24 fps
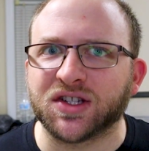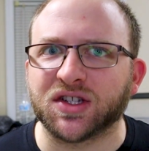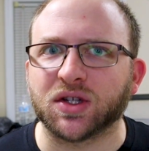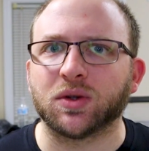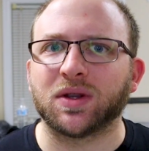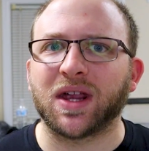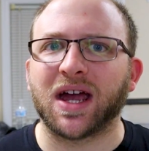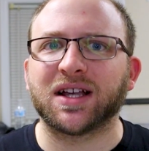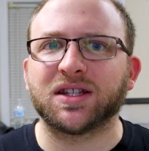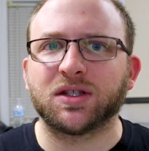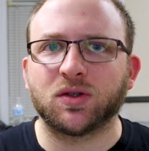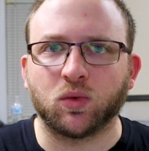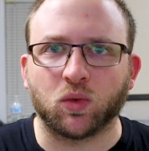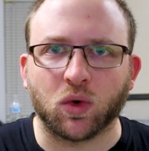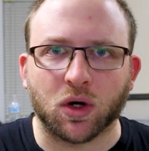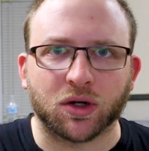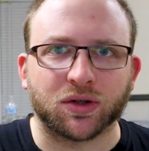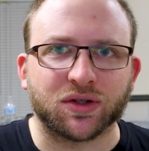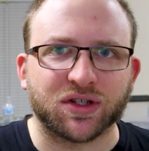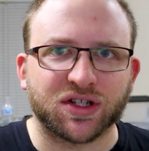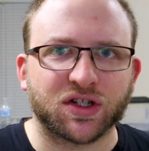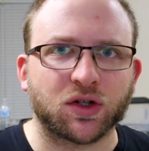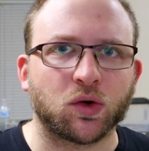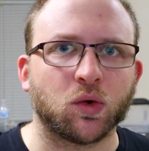so that's
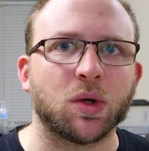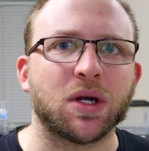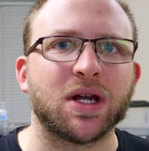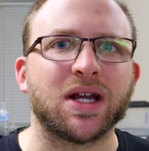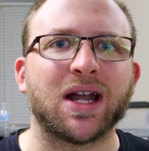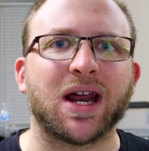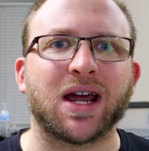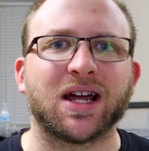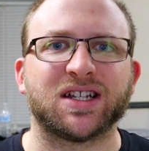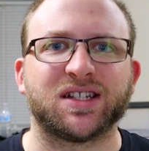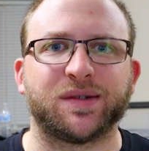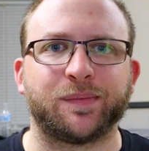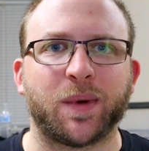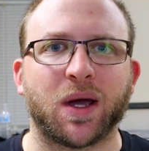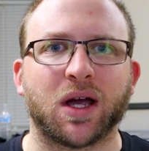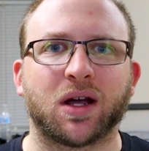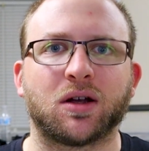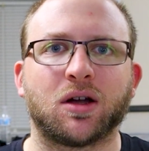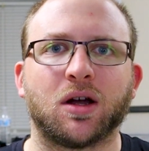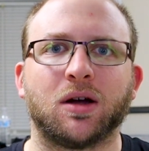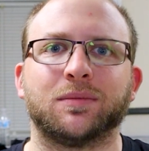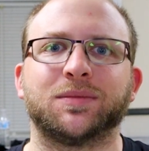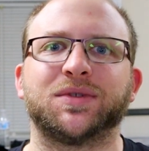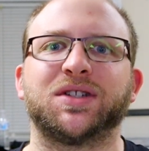where the screen
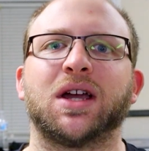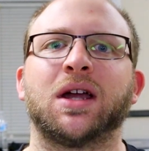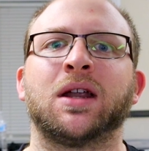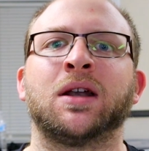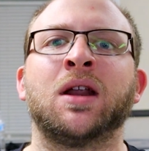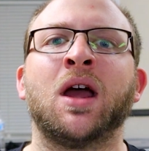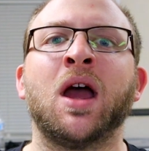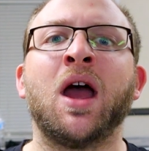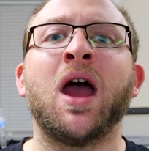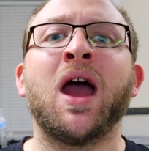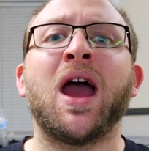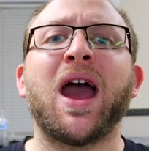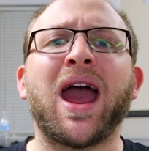aspect comes in.